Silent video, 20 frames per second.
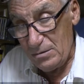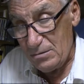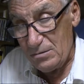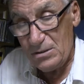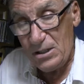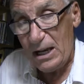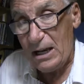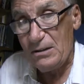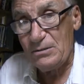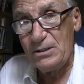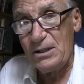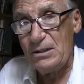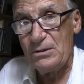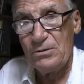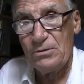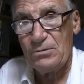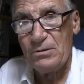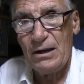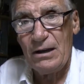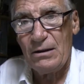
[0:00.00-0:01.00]
touted
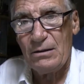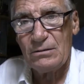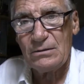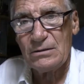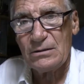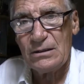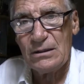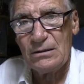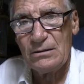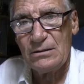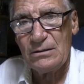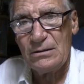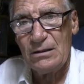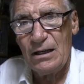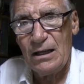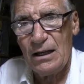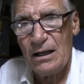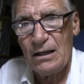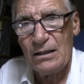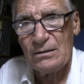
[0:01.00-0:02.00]
around
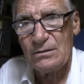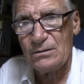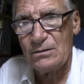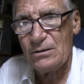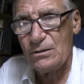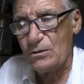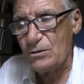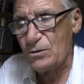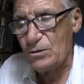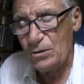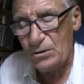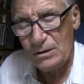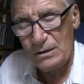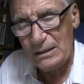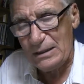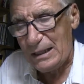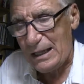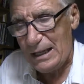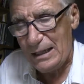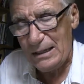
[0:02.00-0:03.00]
and
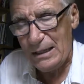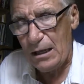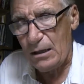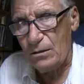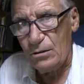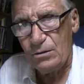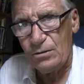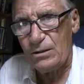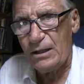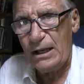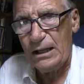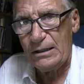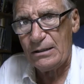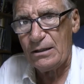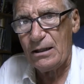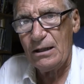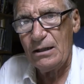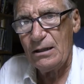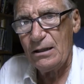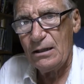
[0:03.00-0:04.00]
couldn't get a look
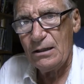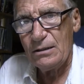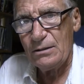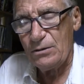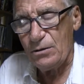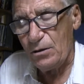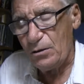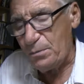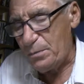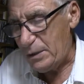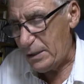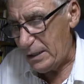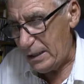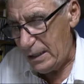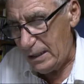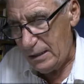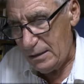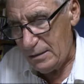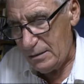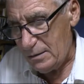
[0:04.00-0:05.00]
in.
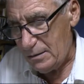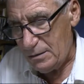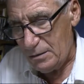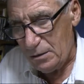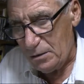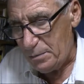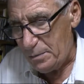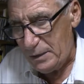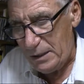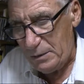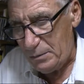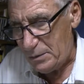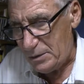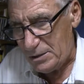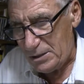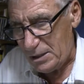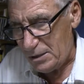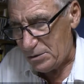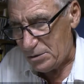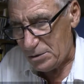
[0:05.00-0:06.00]
Nobody
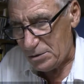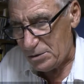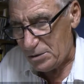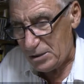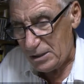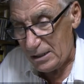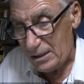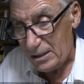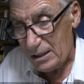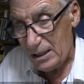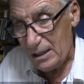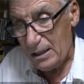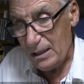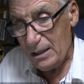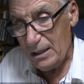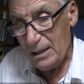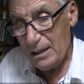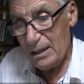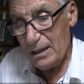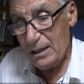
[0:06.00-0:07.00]
was interested.
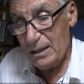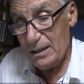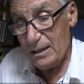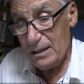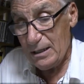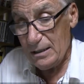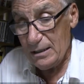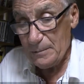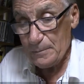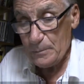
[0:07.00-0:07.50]
The